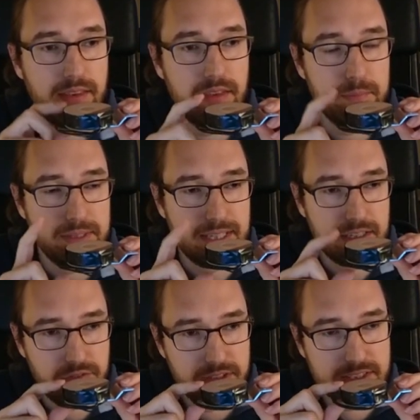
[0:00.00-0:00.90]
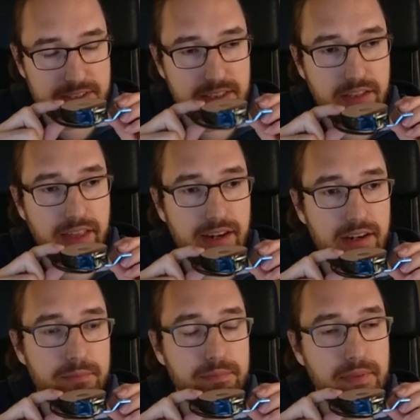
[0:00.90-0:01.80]
the magnetic field is still
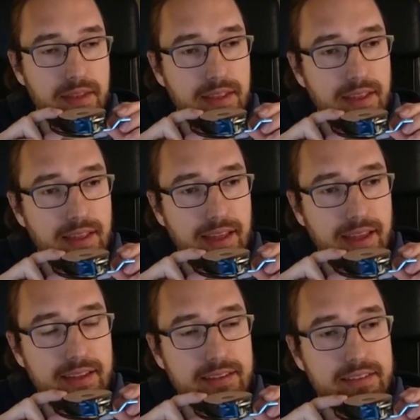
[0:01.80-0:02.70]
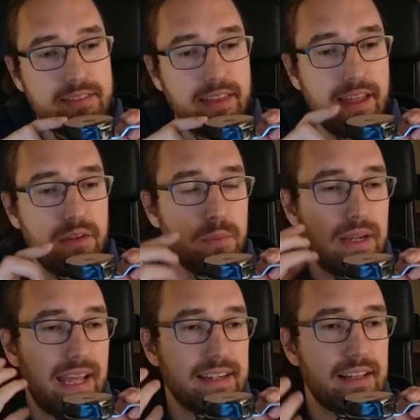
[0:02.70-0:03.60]
there, and it then
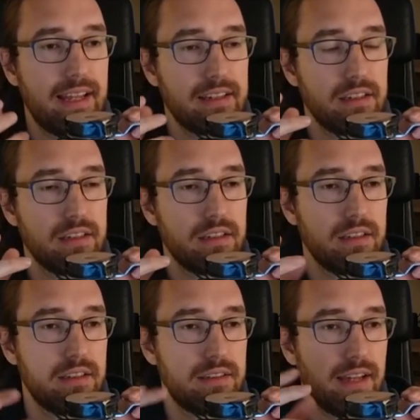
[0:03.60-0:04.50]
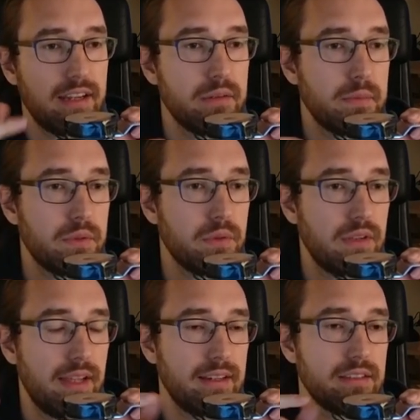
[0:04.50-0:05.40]
will act like a dynamo,
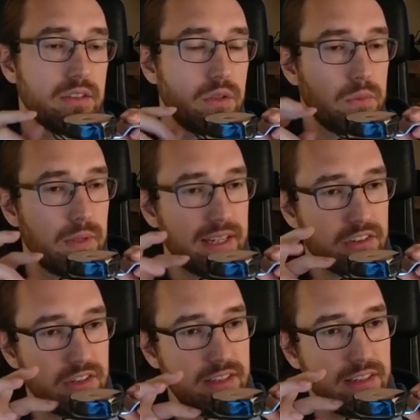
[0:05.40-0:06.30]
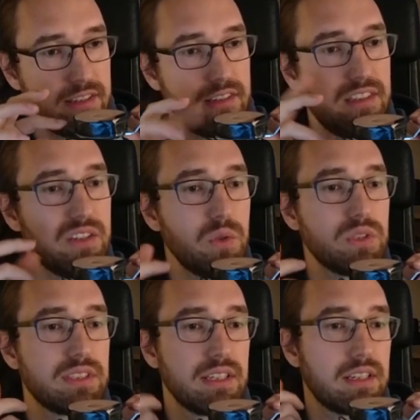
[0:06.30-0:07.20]
so it will actually
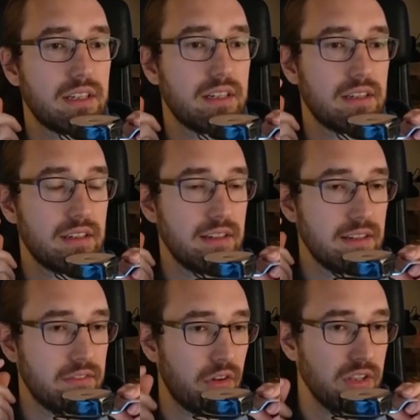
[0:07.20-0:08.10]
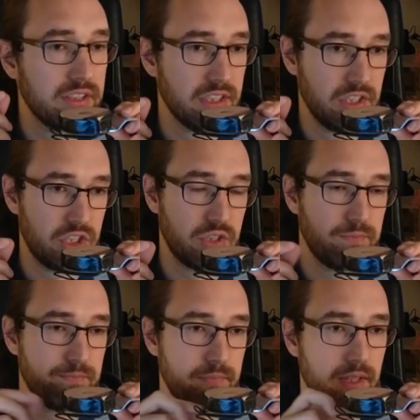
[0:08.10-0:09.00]
induce a voltage
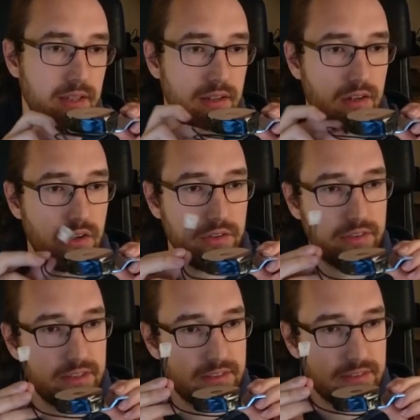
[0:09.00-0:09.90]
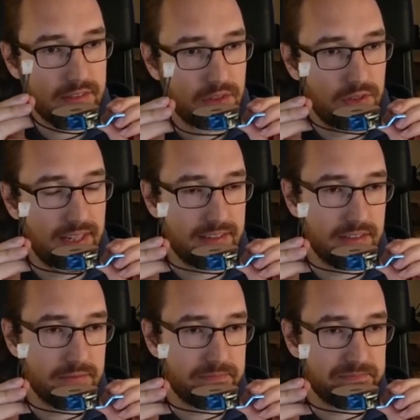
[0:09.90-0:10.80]
on this connector.